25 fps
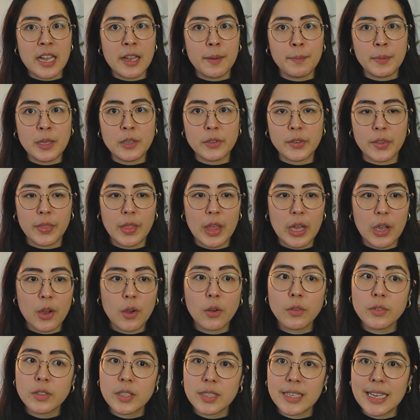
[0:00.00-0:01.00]
using the
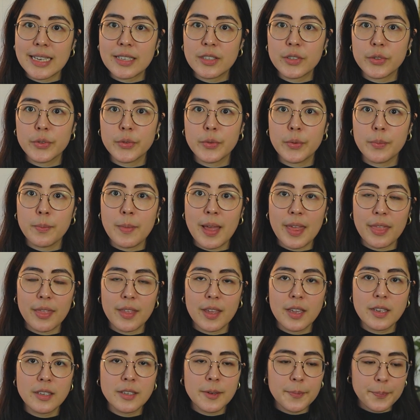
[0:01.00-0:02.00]
continental
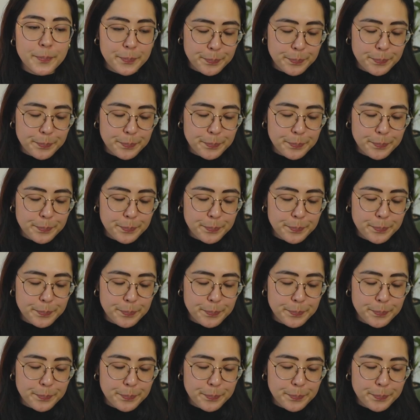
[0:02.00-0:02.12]
method,